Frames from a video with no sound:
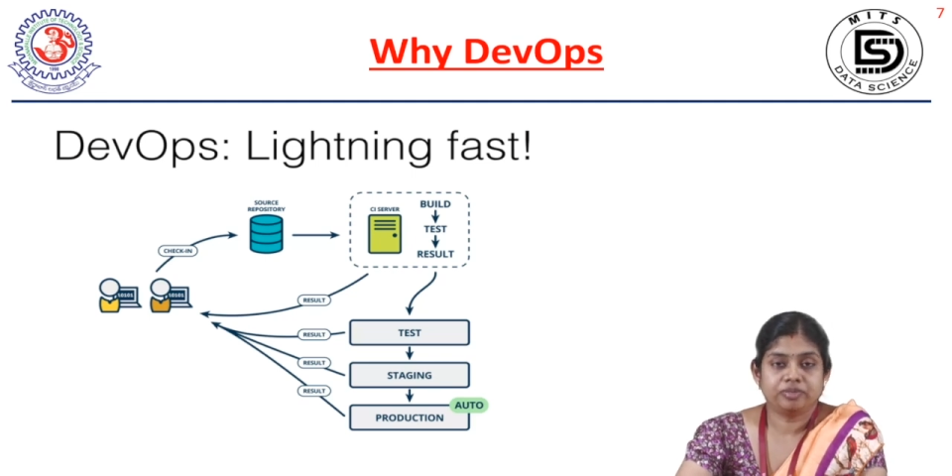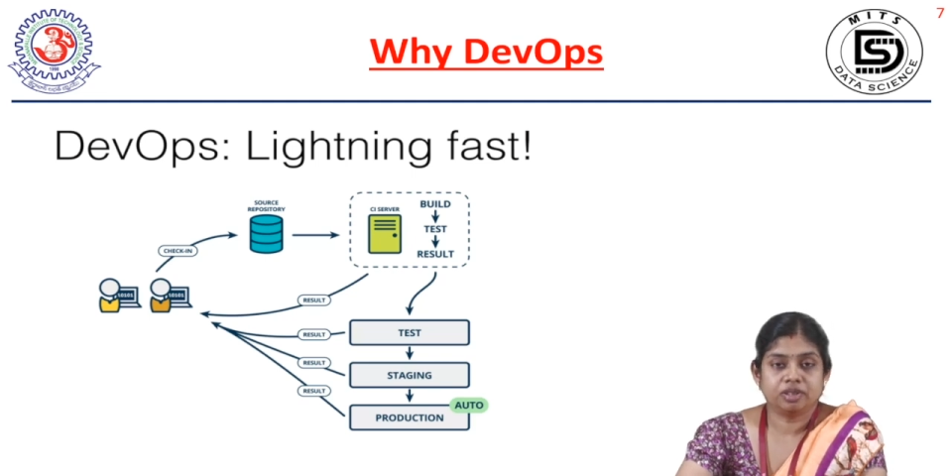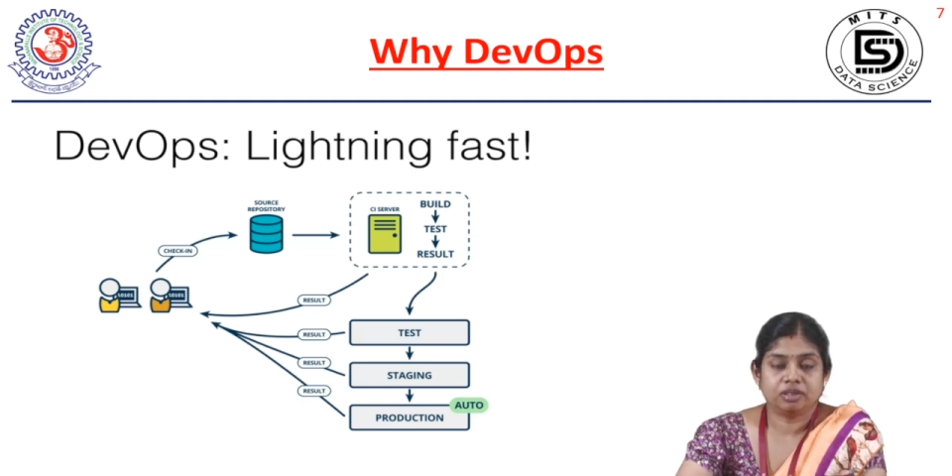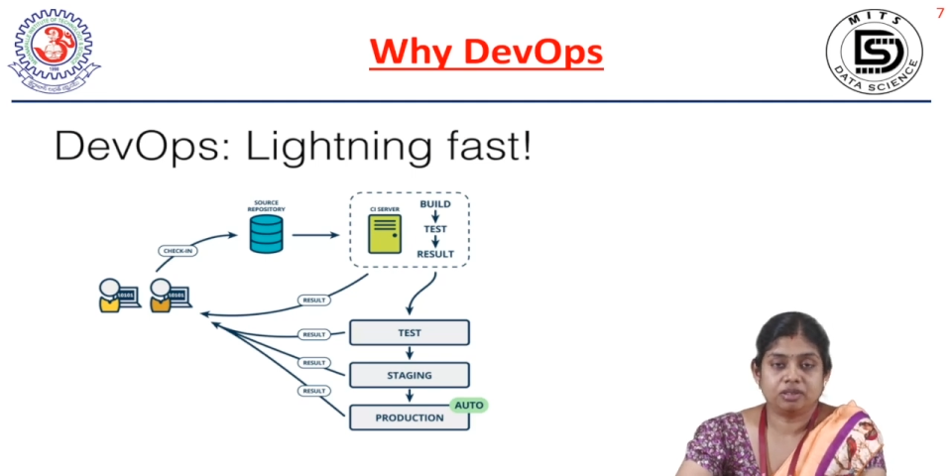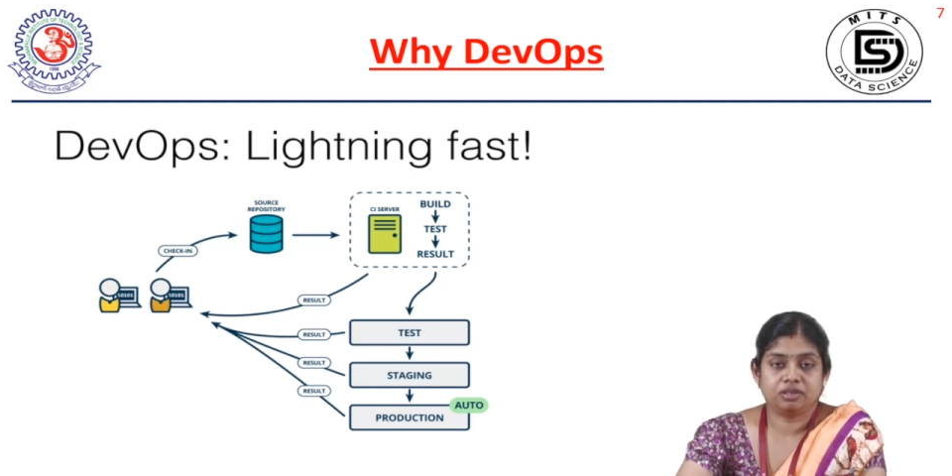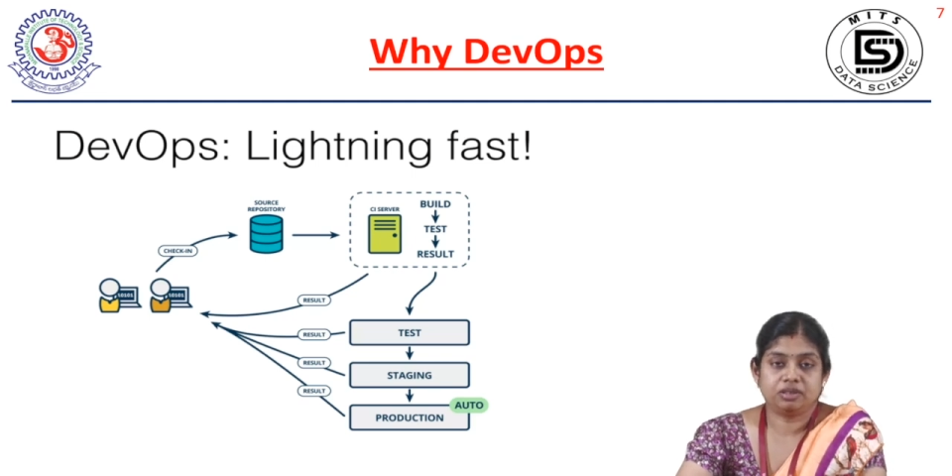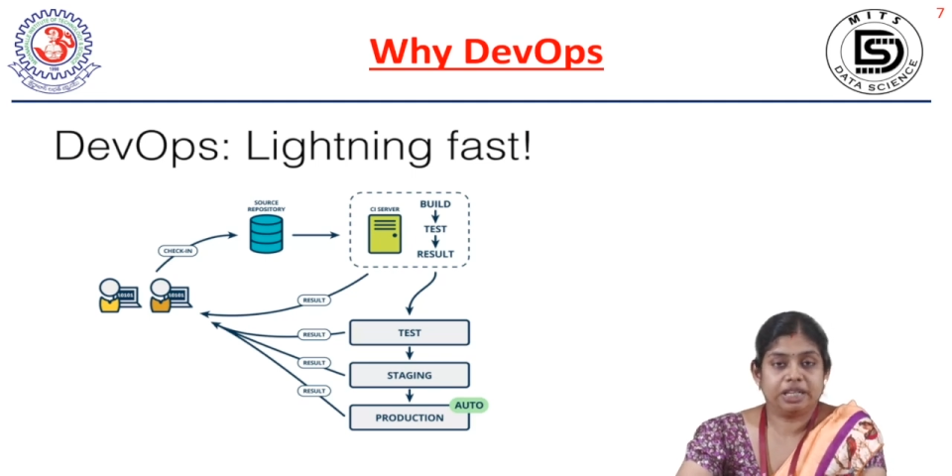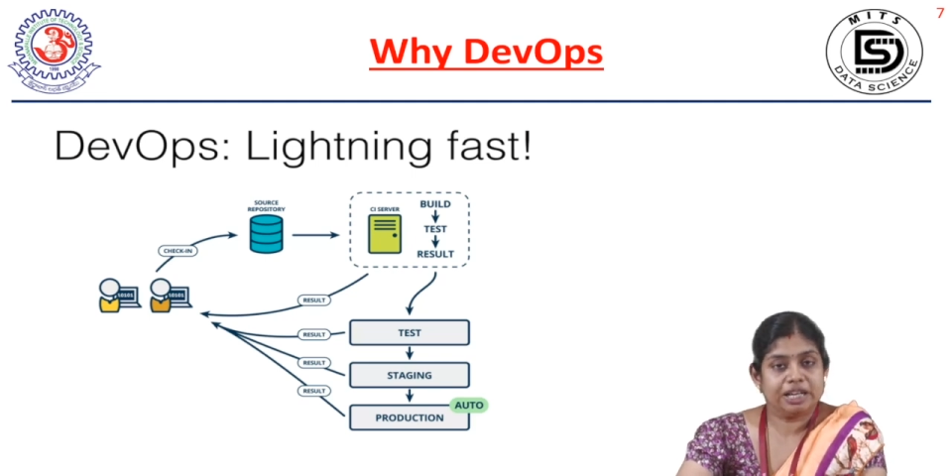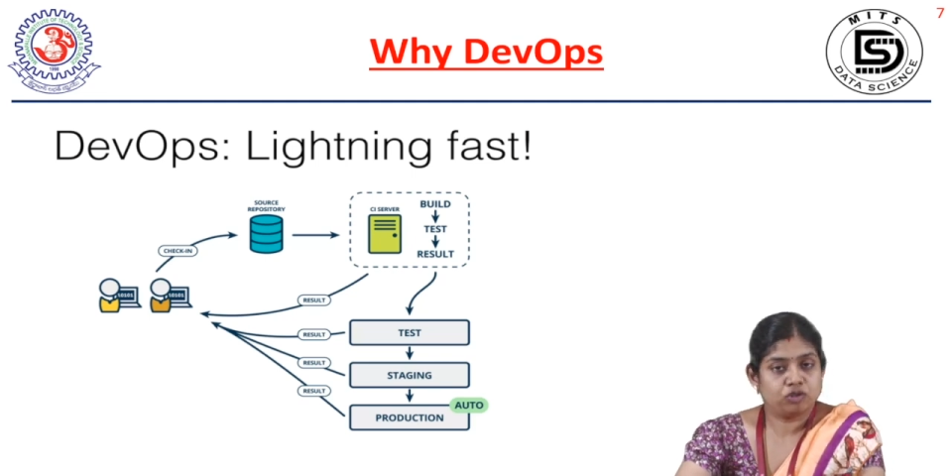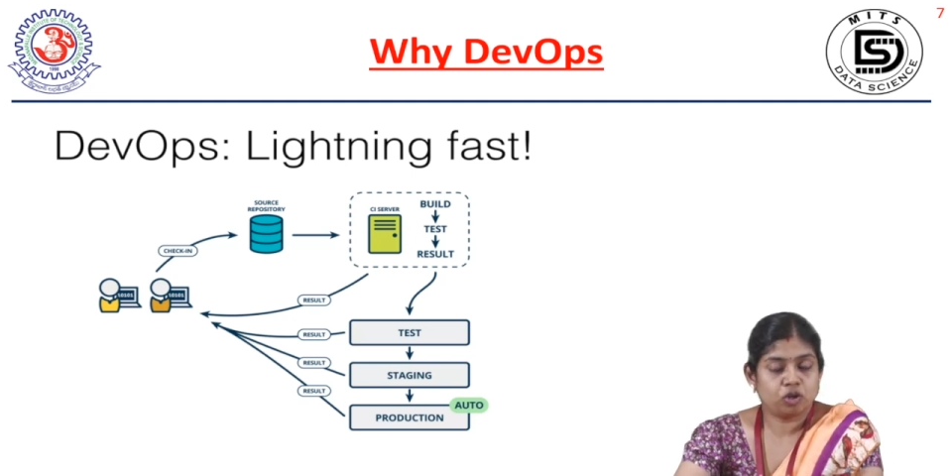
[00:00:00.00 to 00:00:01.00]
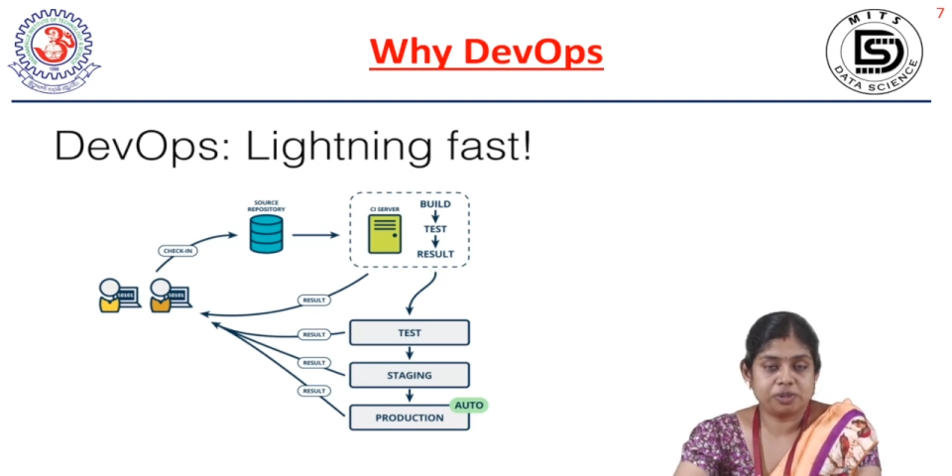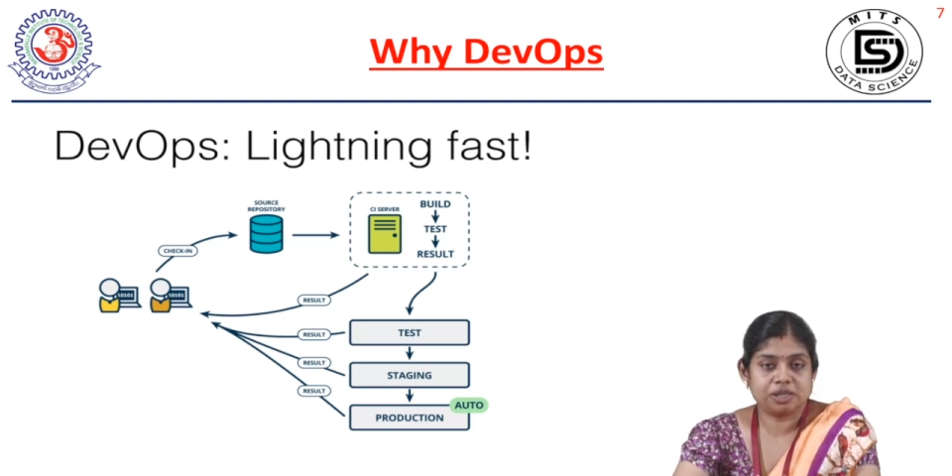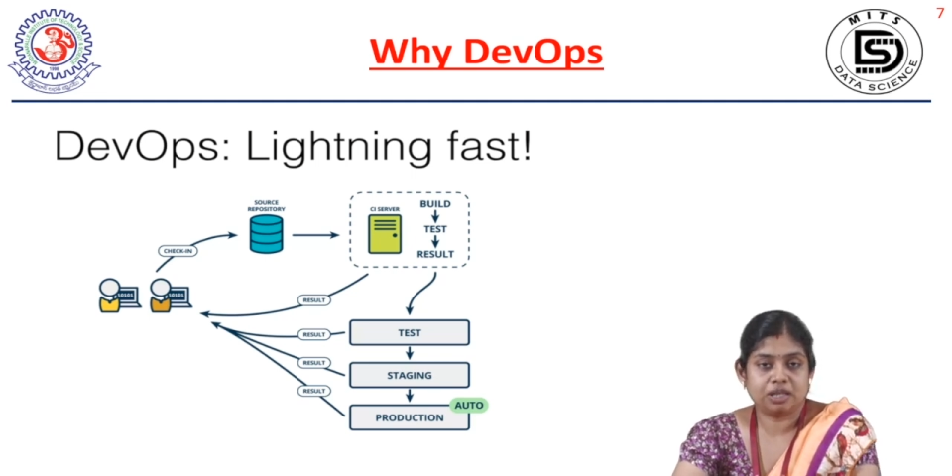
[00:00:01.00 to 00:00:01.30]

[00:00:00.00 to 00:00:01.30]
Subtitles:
DevOps